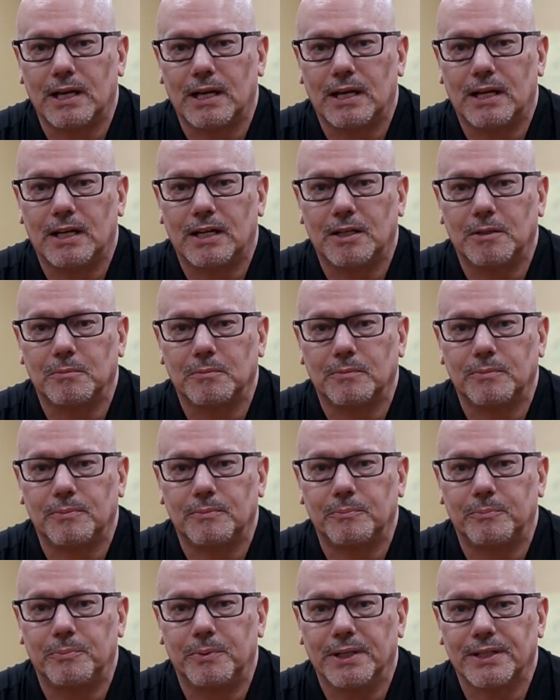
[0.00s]
Um,
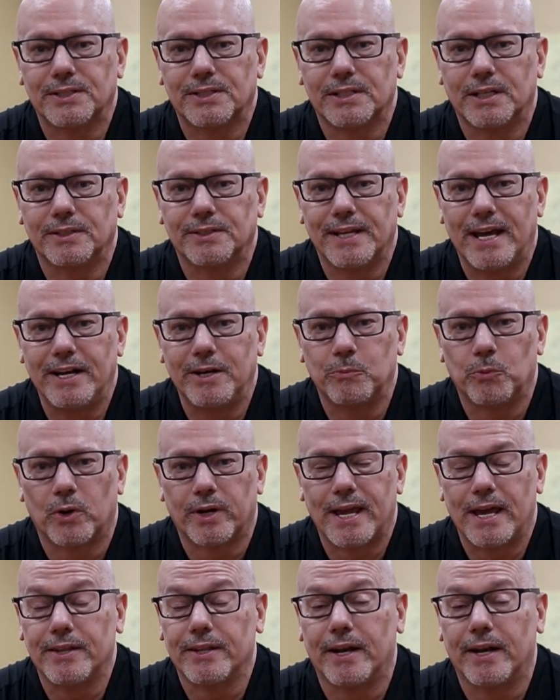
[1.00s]
but uh, that didn't work out.